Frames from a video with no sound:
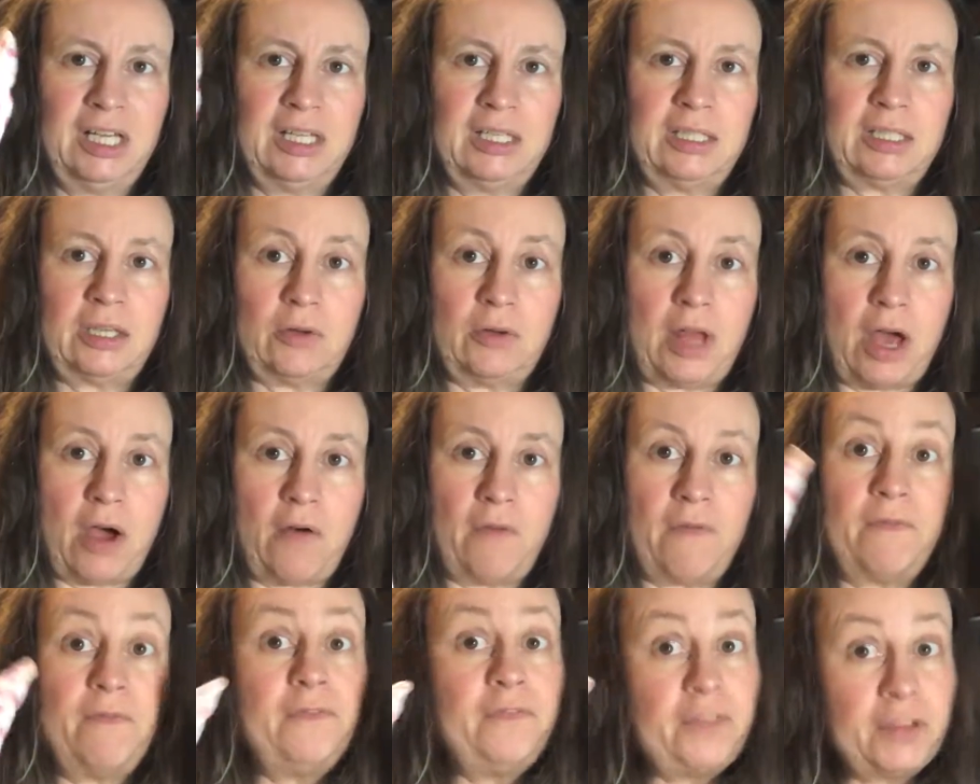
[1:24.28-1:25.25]
So now
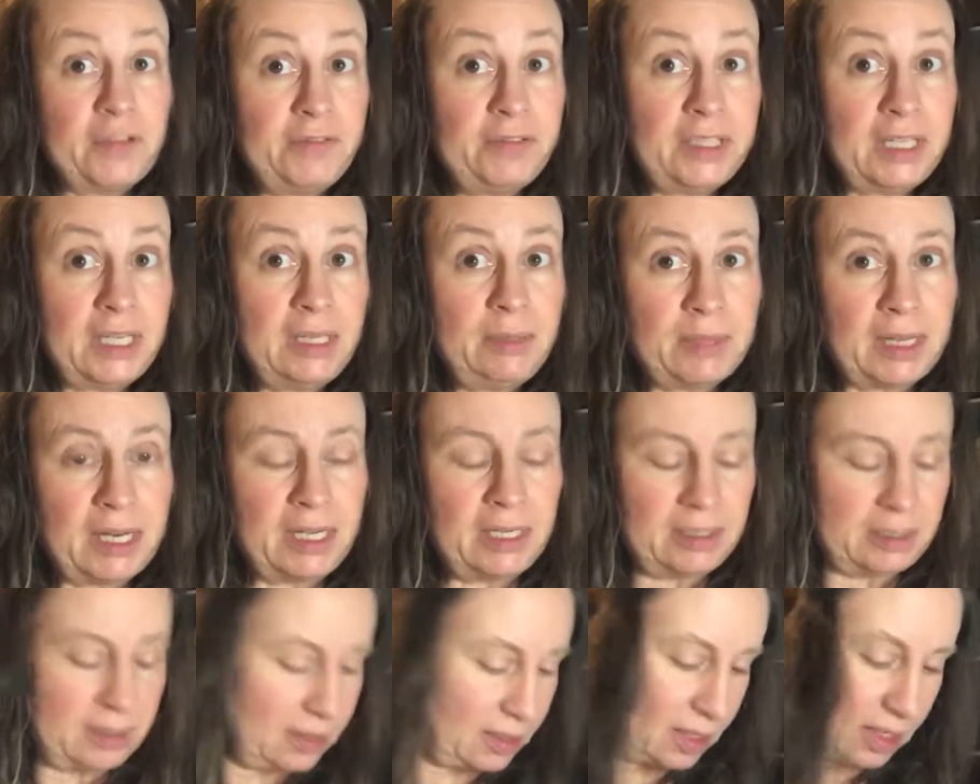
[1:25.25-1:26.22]
15
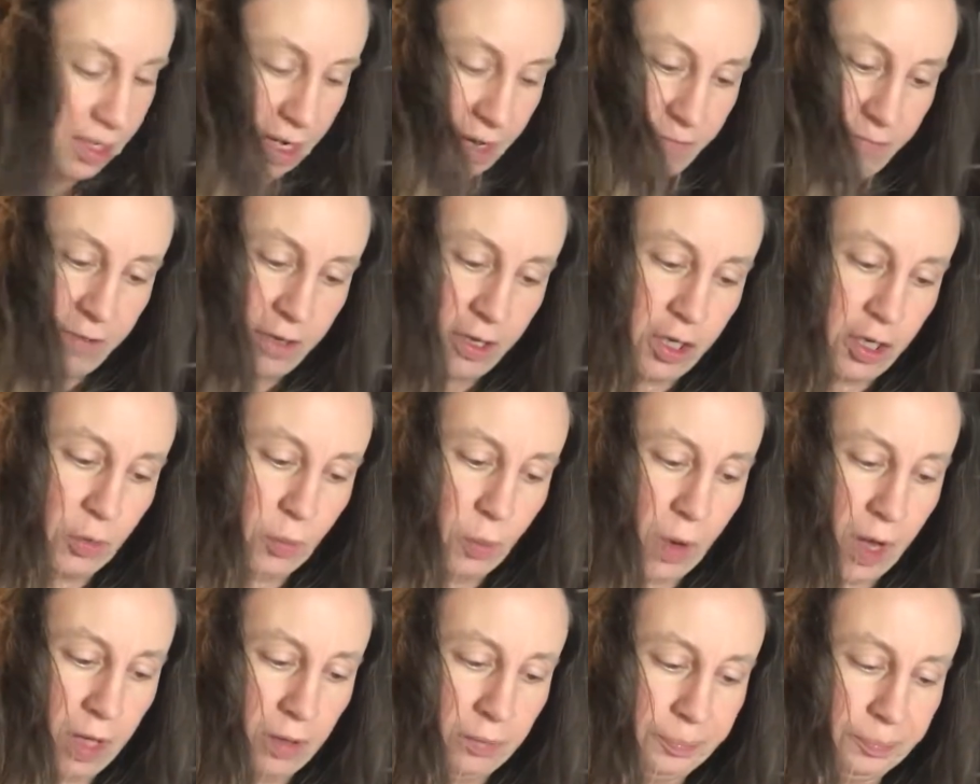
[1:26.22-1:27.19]
minutes, and I figured,
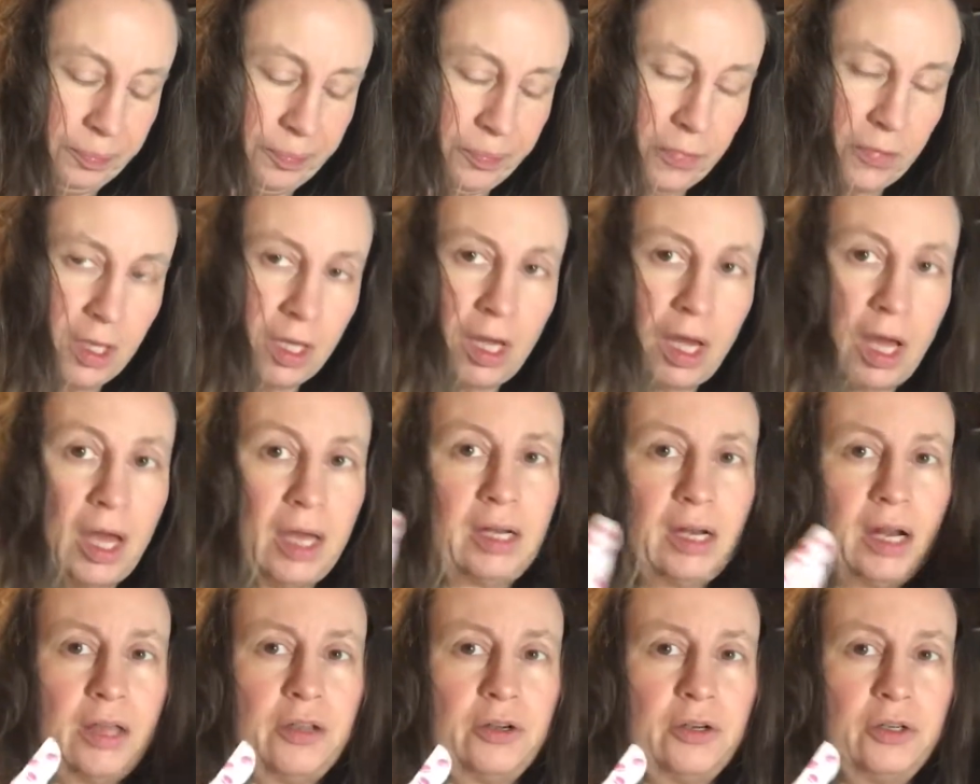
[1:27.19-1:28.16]
well, I can
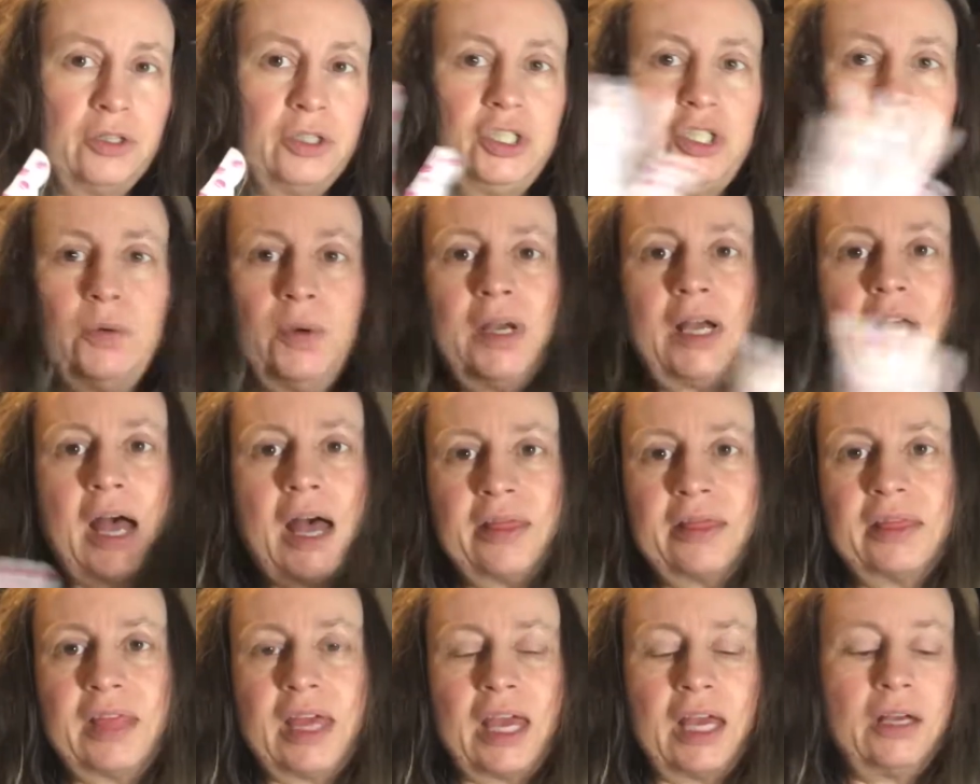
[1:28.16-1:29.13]
either do a cut
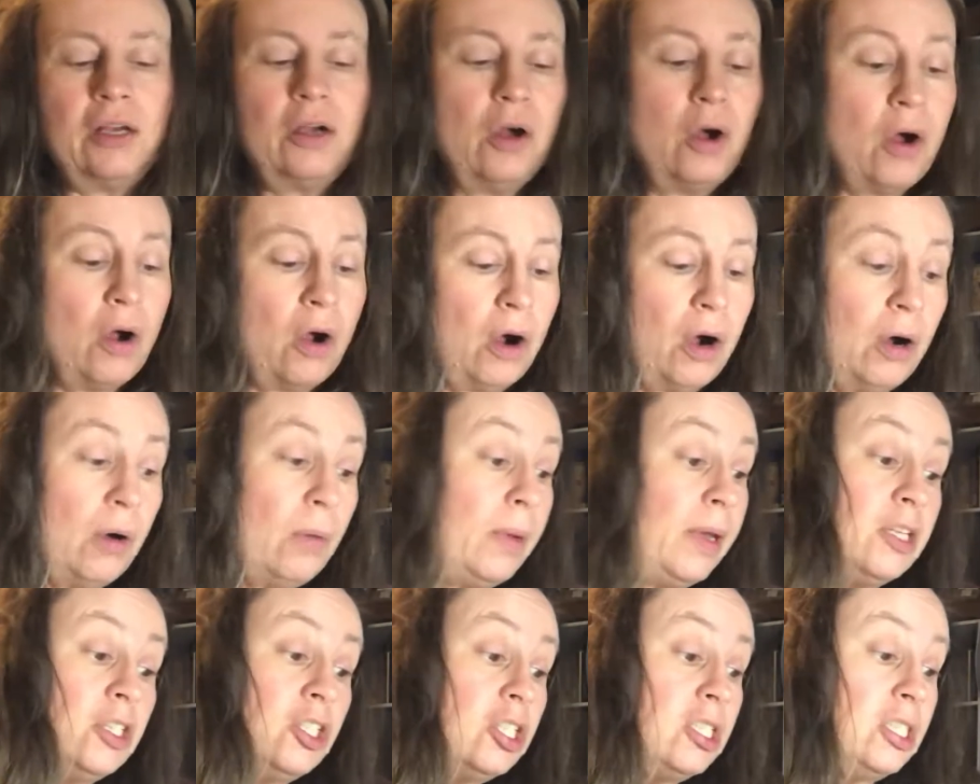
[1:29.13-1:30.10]
thing or we
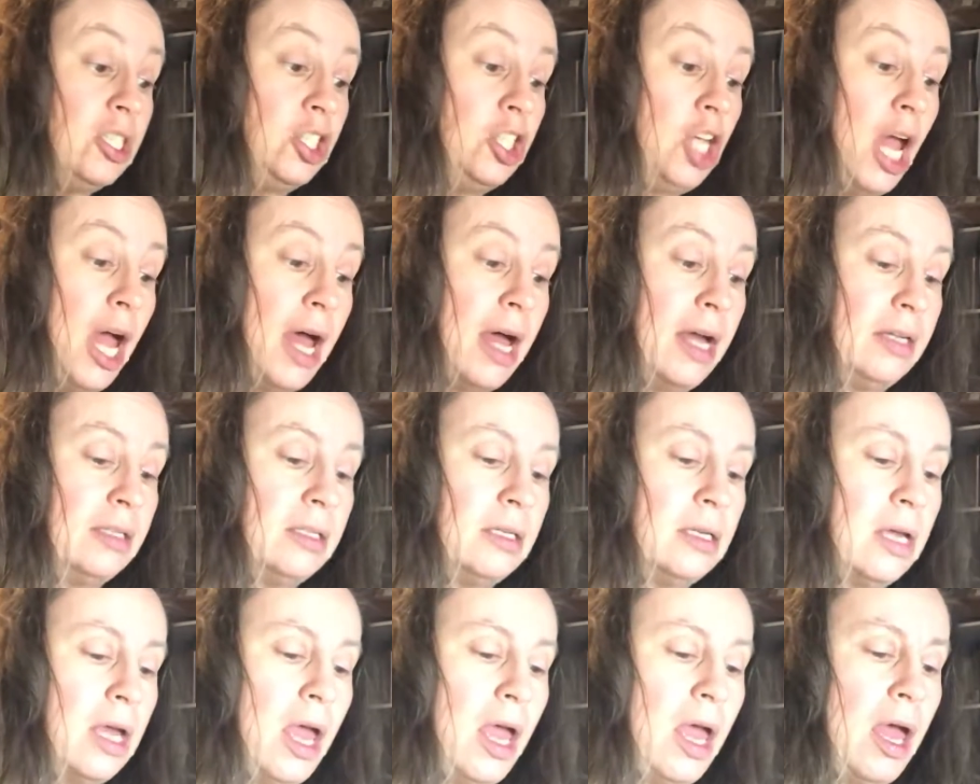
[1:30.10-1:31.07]
can just chat
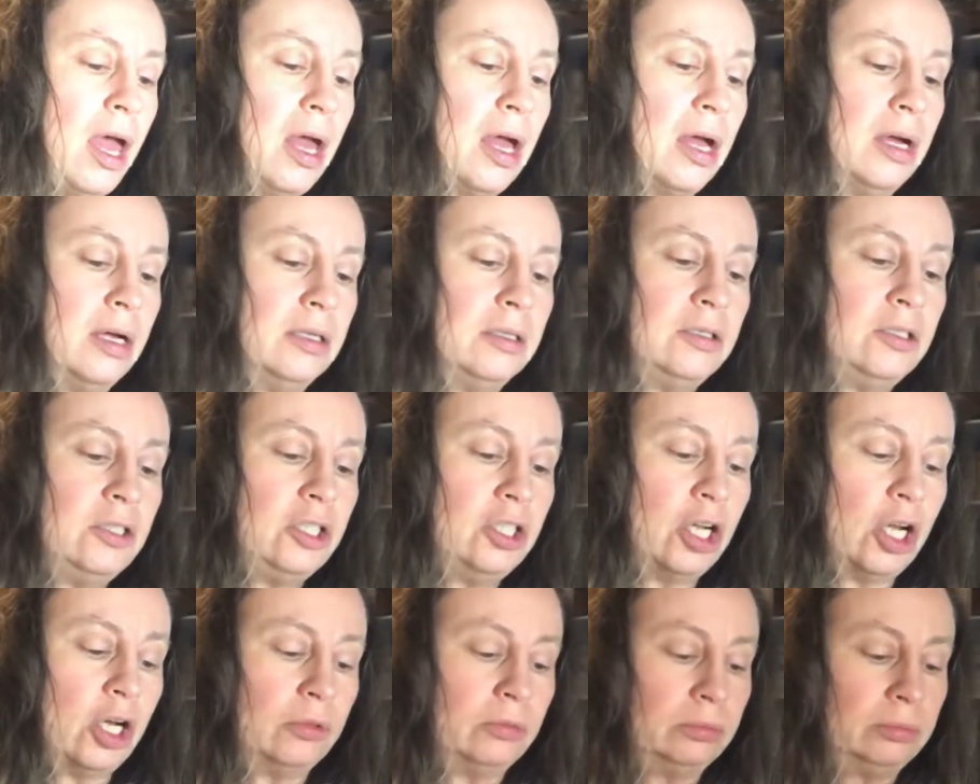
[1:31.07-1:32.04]
and, you
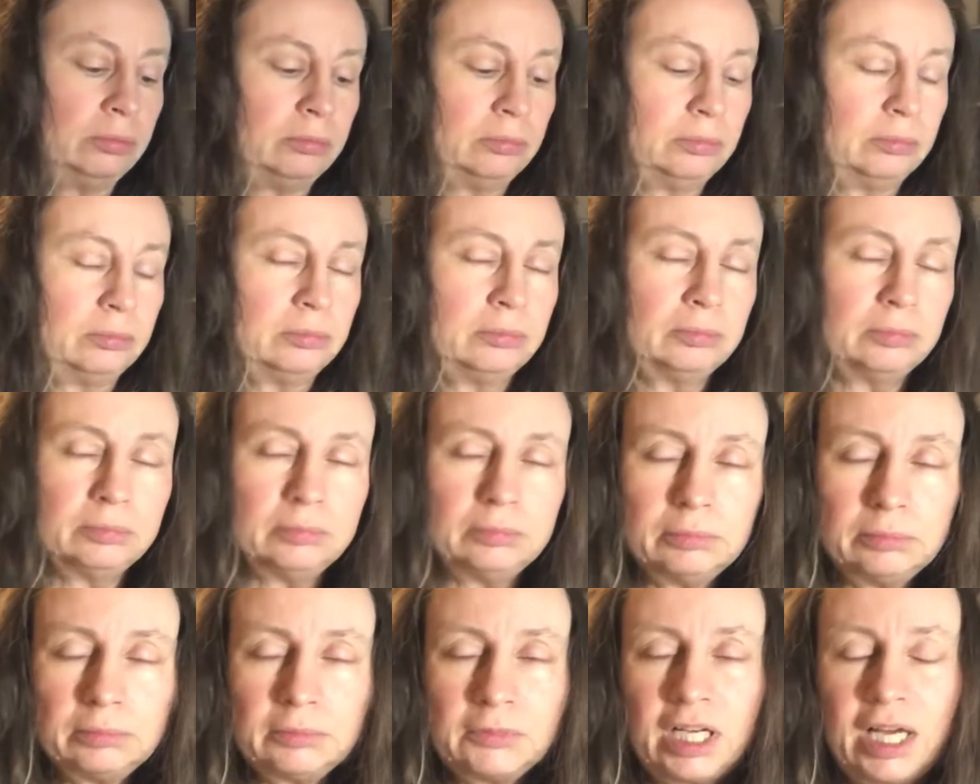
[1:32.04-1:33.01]
know,
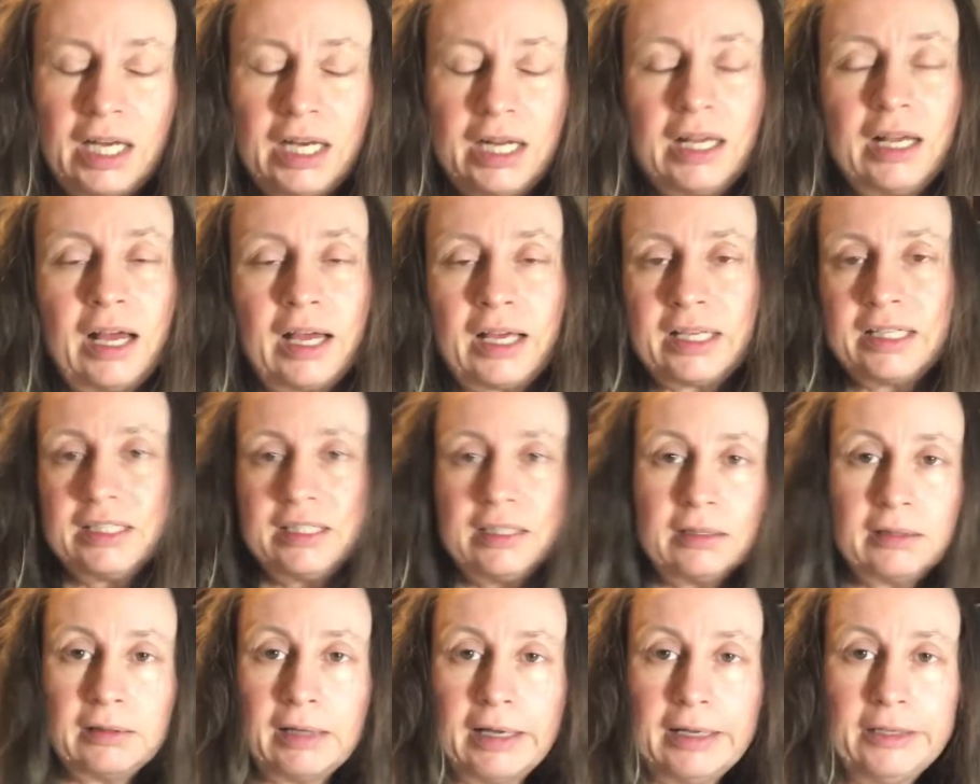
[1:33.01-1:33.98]
kind of I can
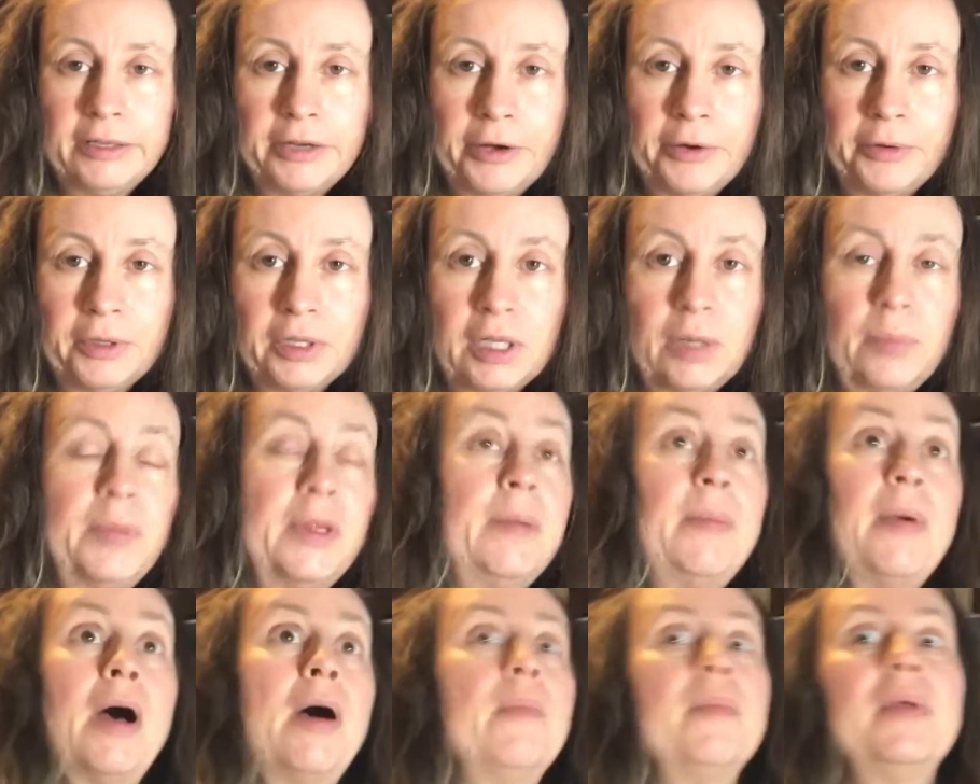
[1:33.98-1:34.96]
let you know a little bit
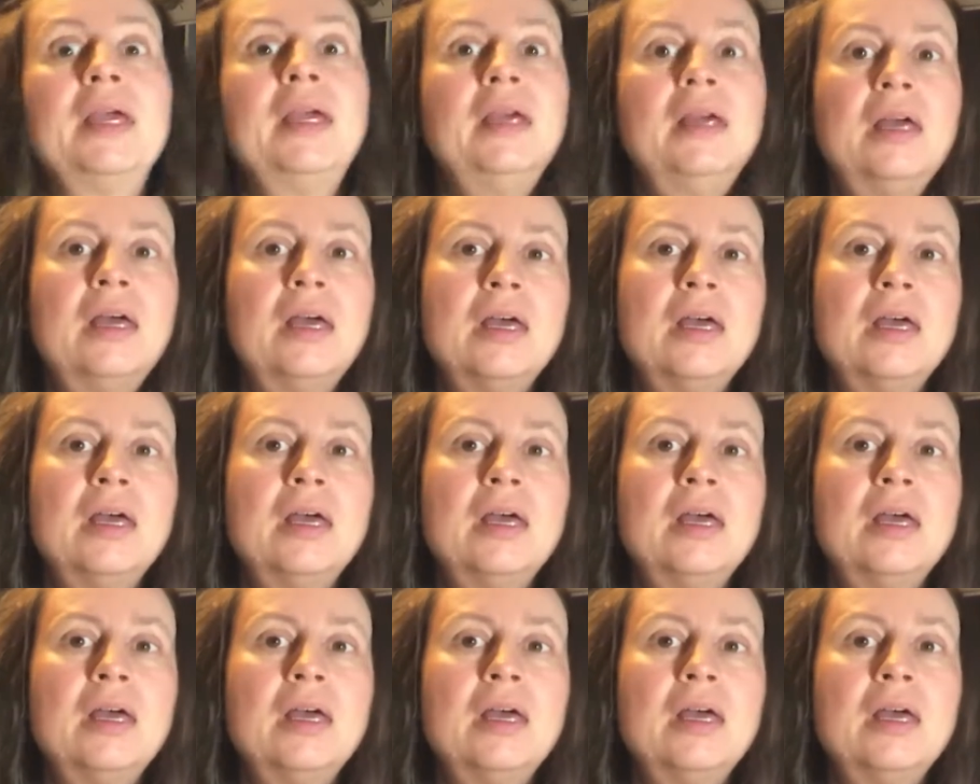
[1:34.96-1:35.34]
about me.